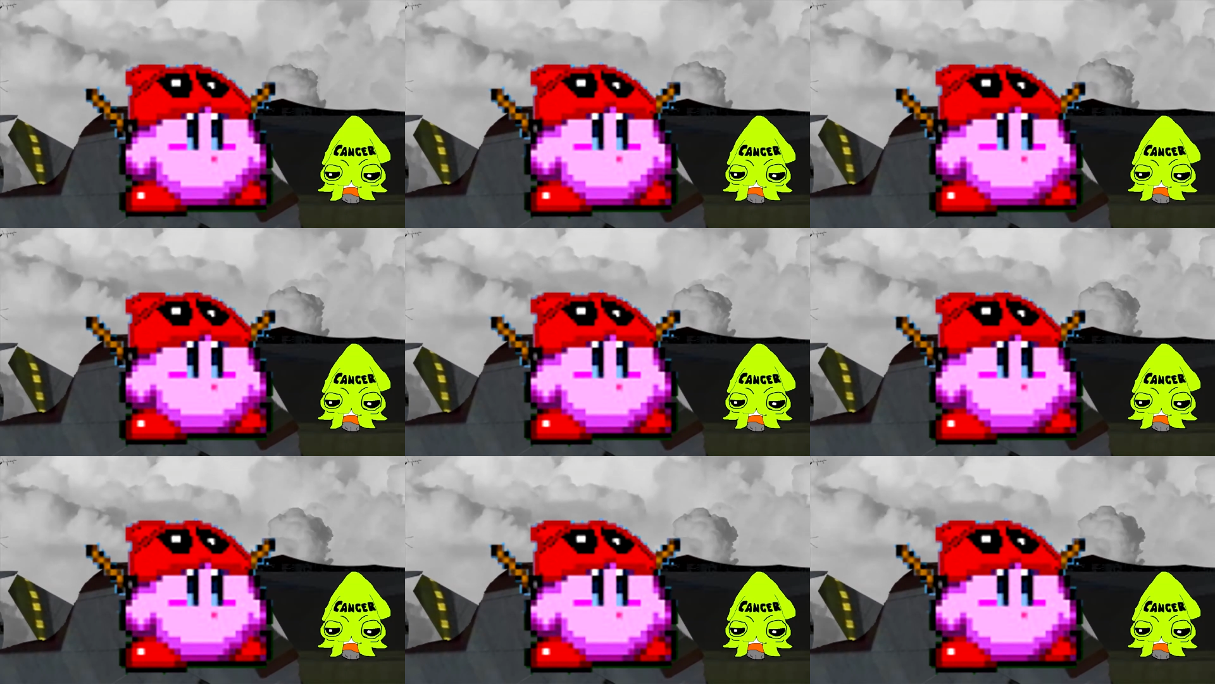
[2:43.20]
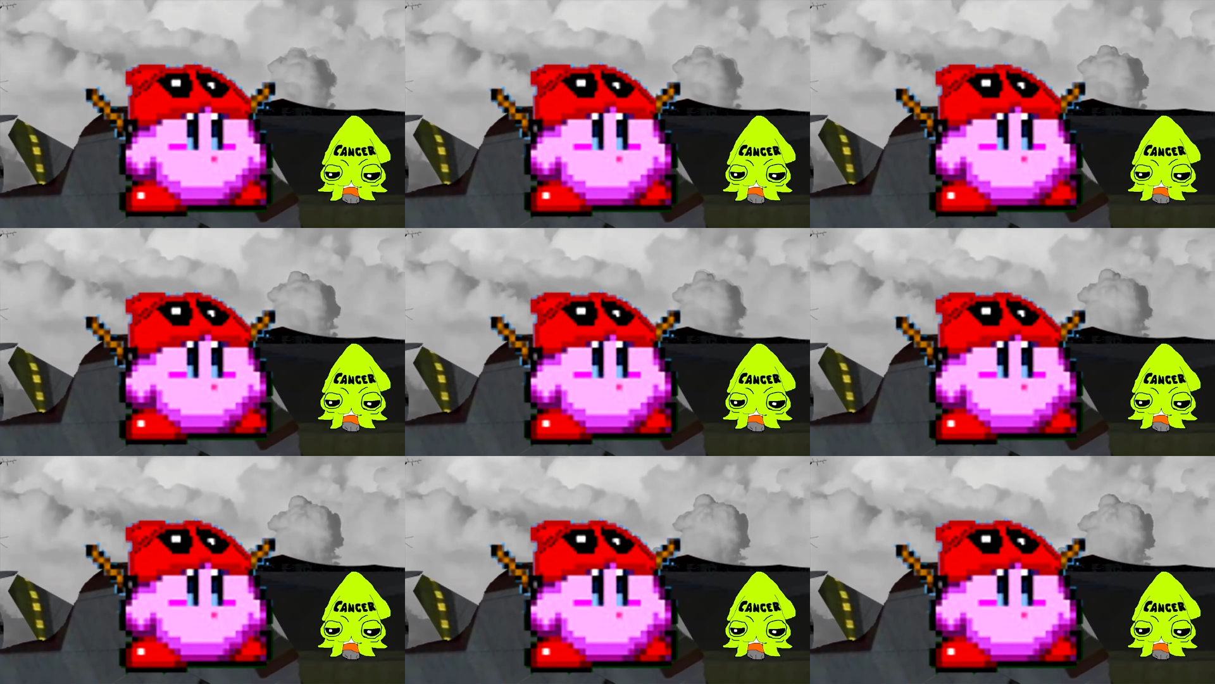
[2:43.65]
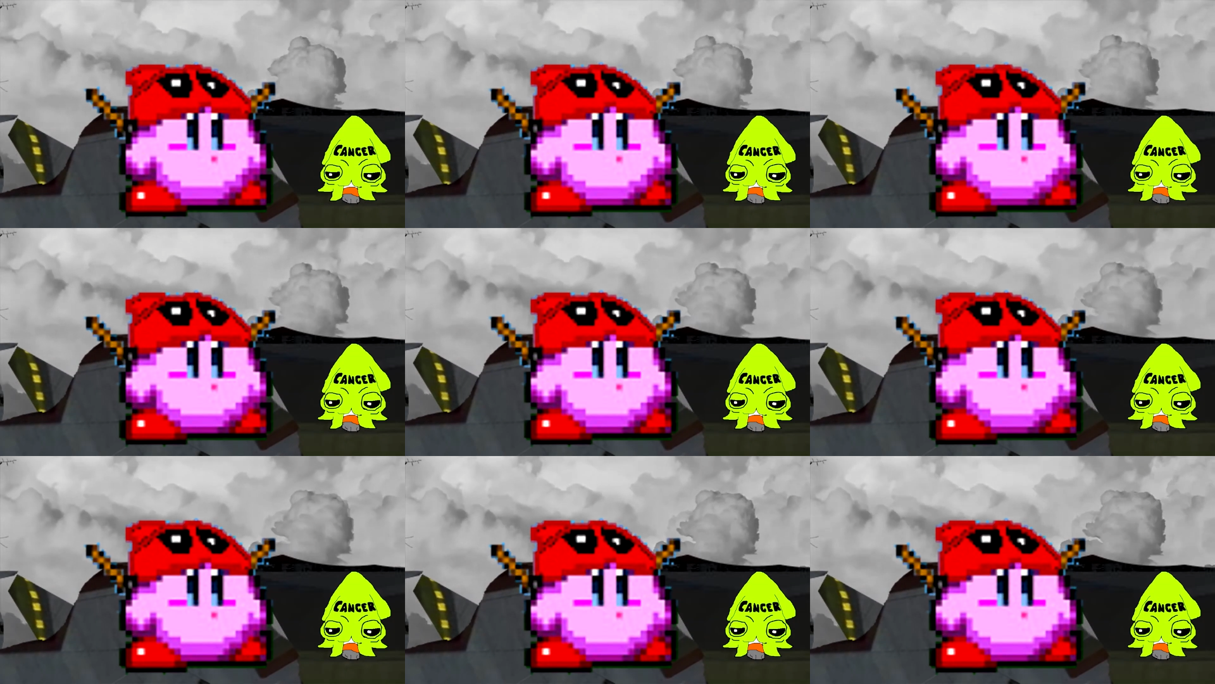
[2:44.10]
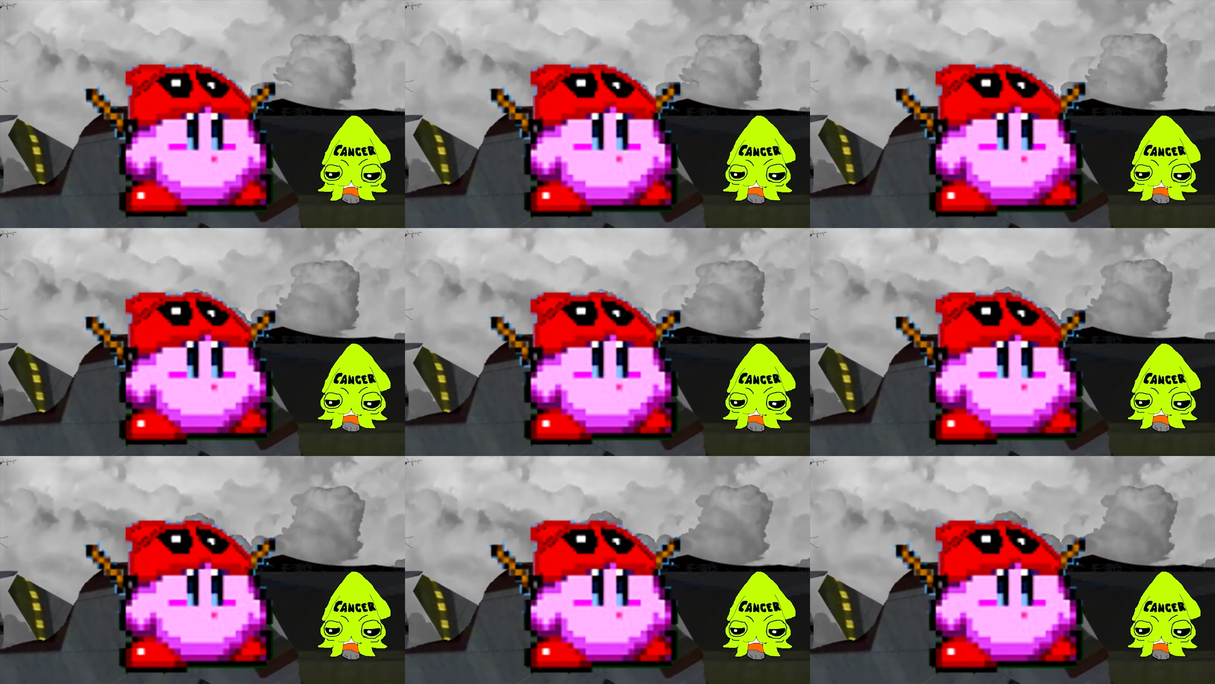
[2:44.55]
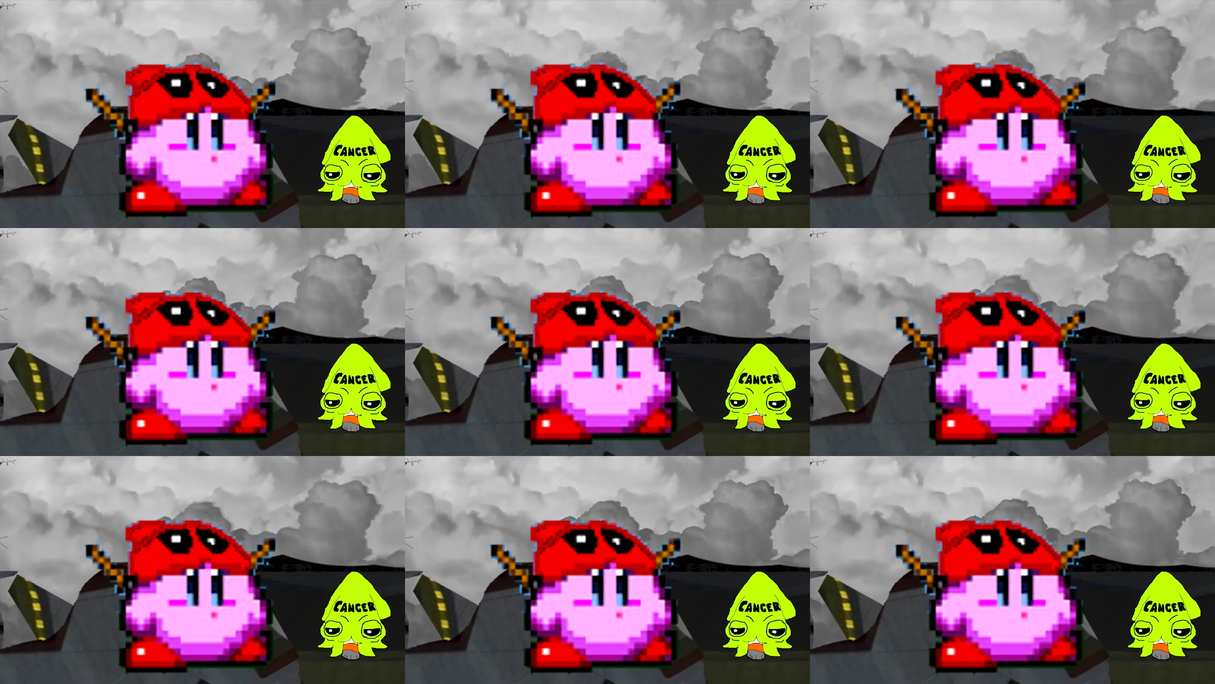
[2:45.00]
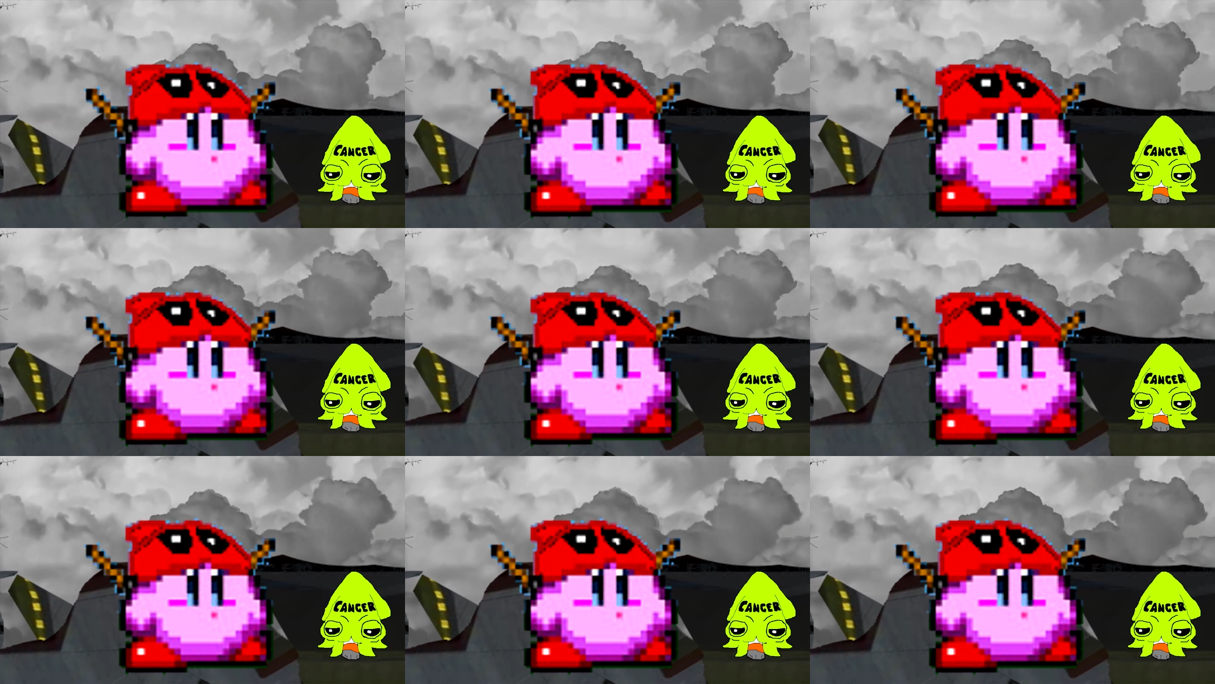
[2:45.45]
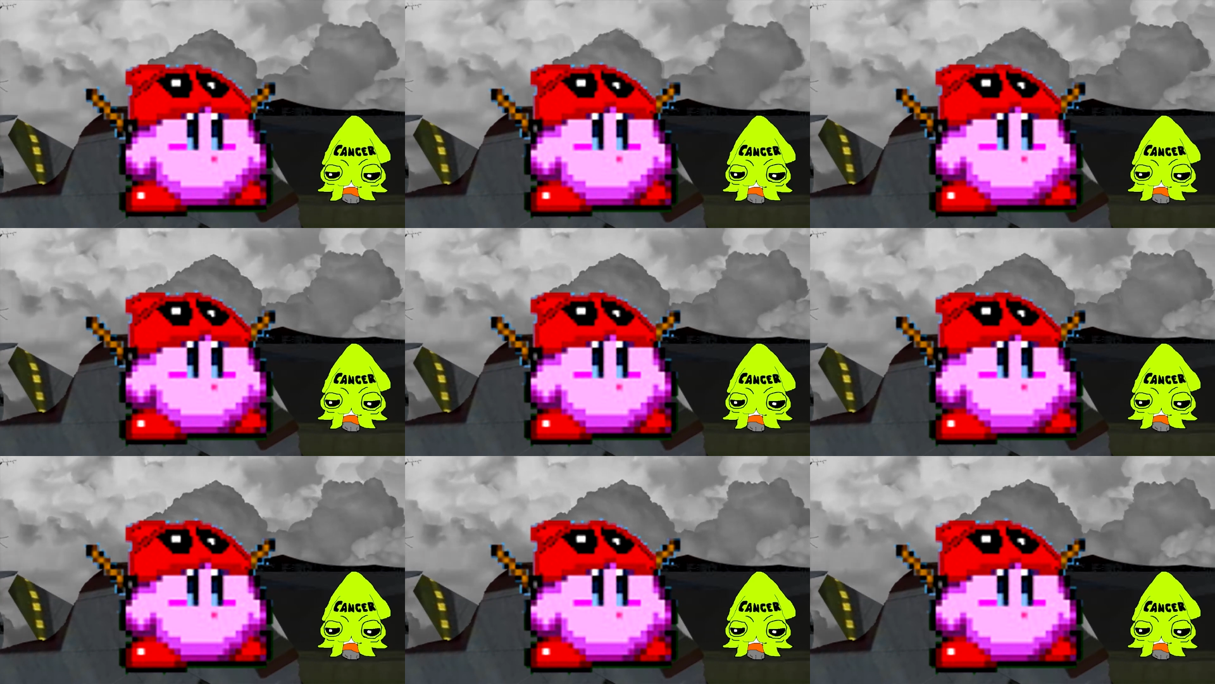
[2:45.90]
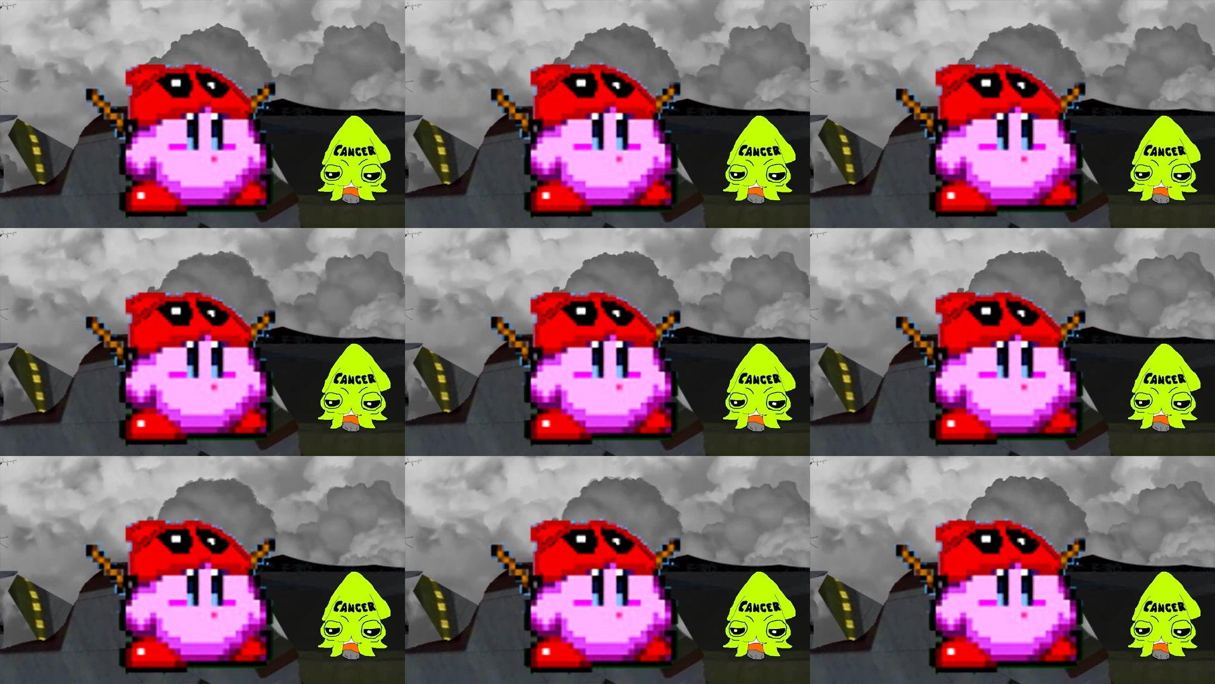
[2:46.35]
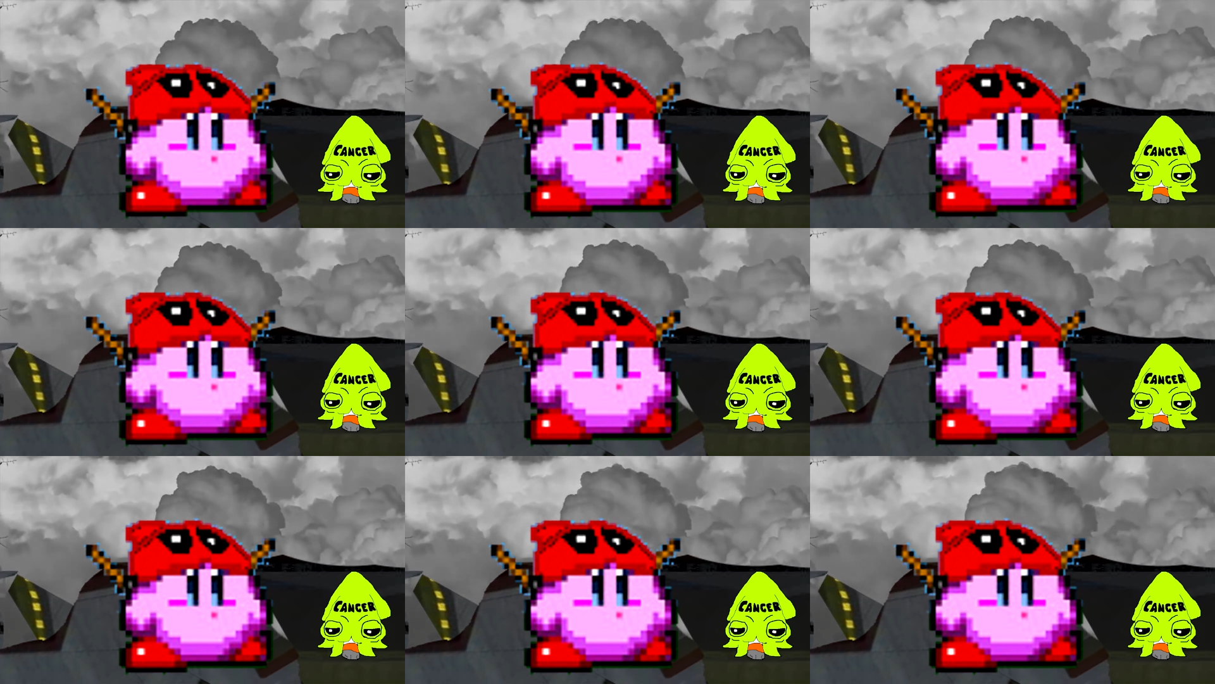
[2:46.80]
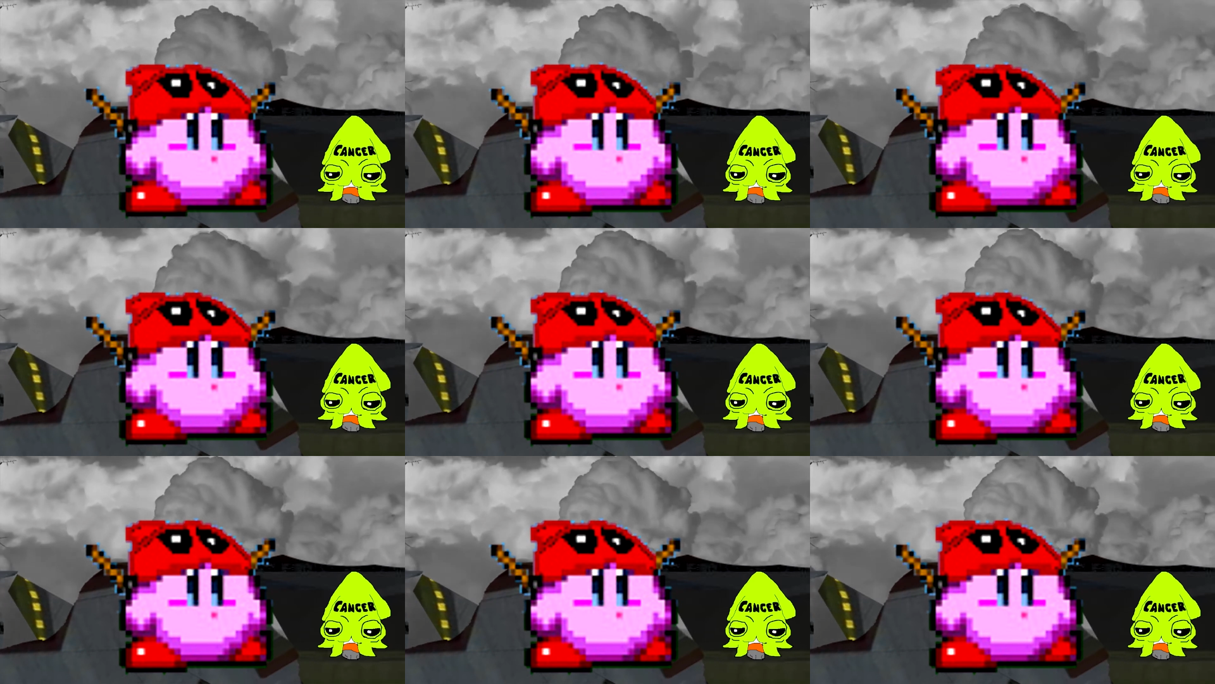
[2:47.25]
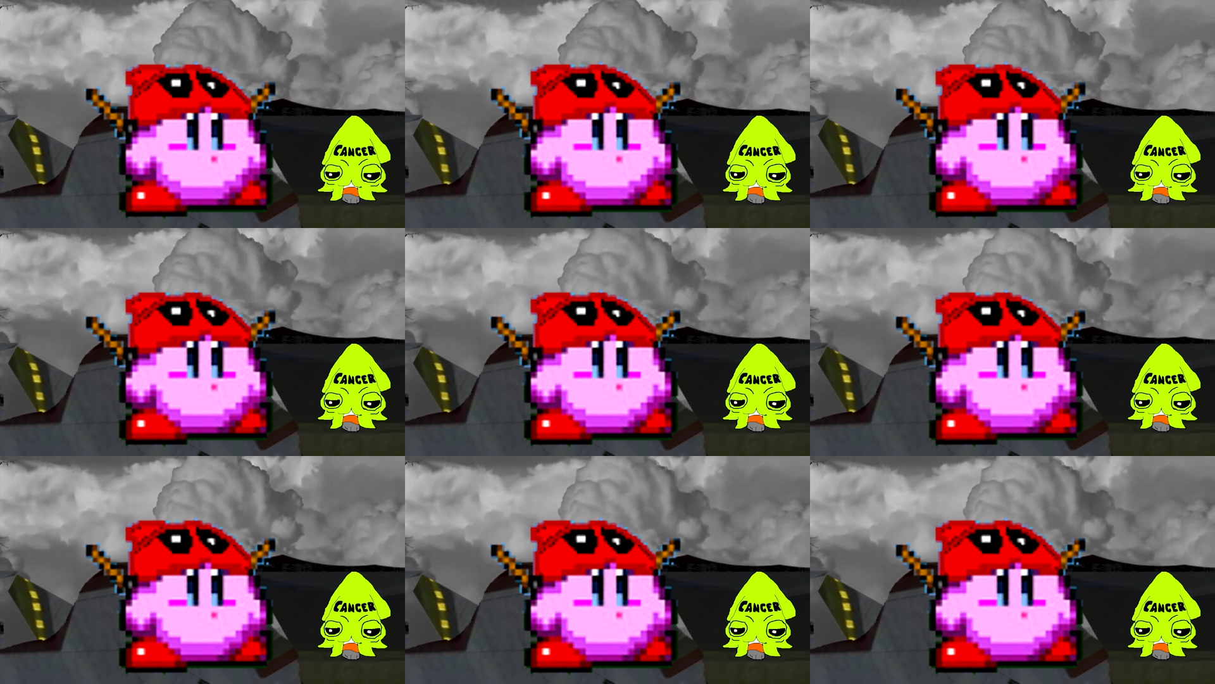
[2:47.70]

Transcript: No face is visible, so there are no lips to read.